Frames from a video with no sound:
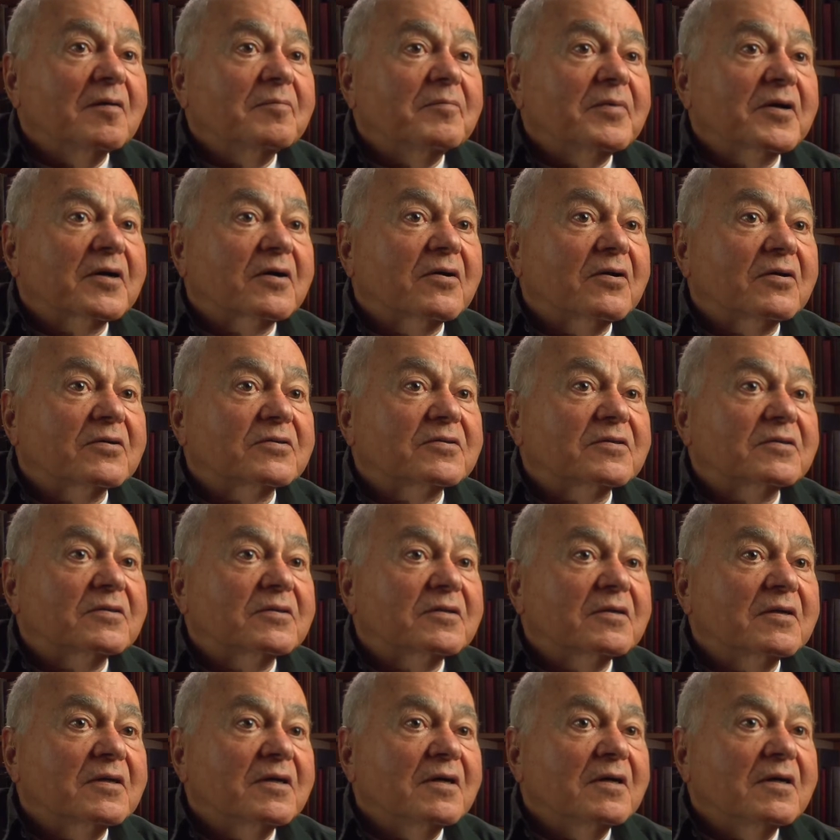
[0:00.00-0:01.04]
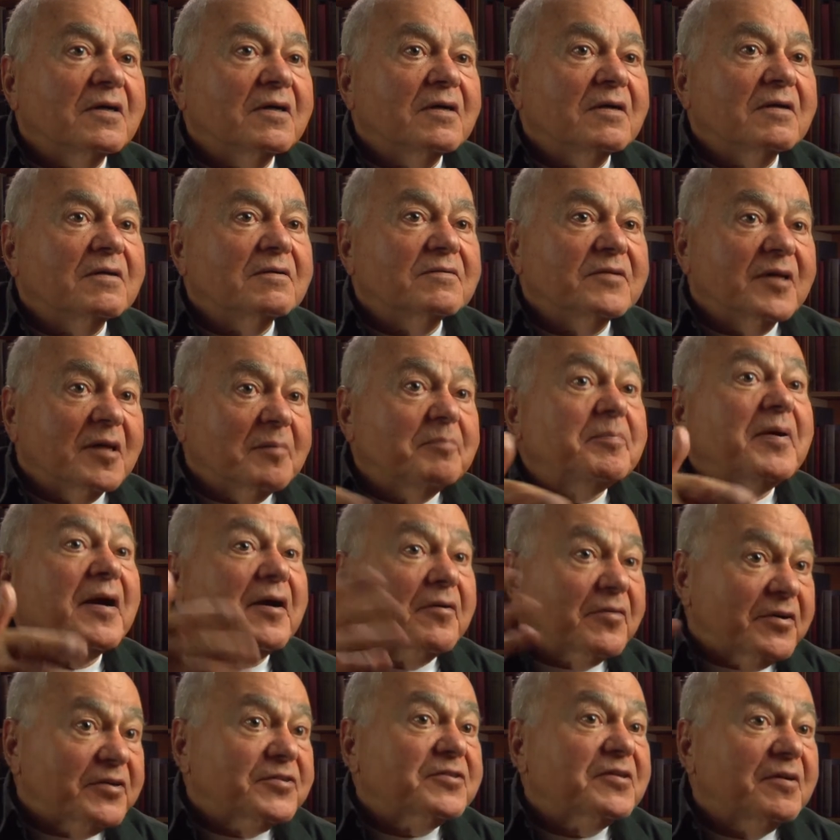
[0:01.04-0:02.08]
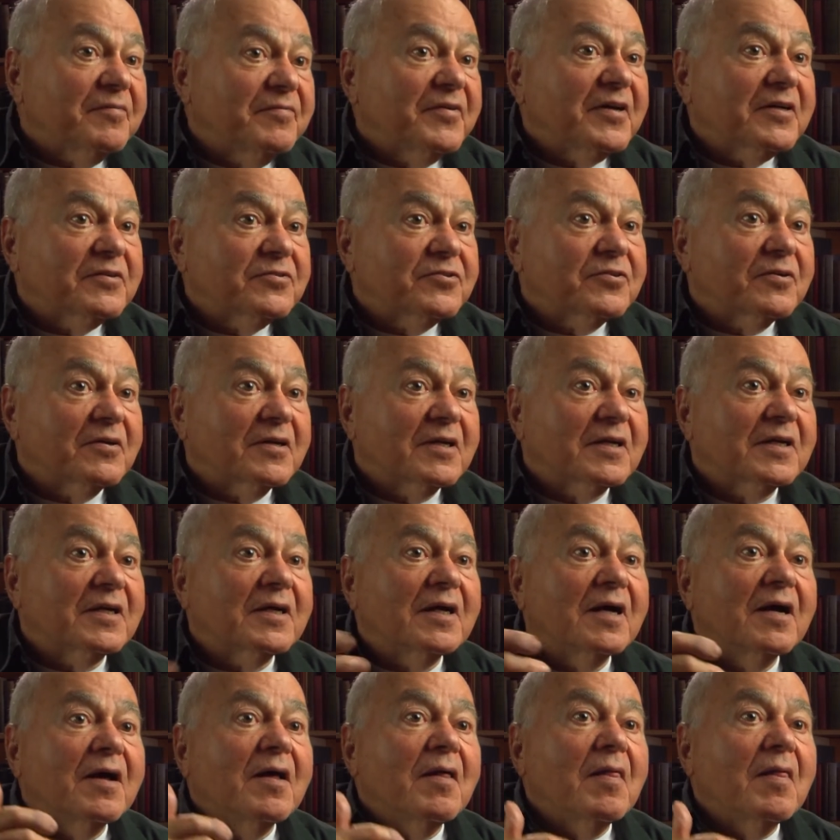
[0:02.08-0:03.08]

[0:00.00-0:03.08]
because they perished eventually.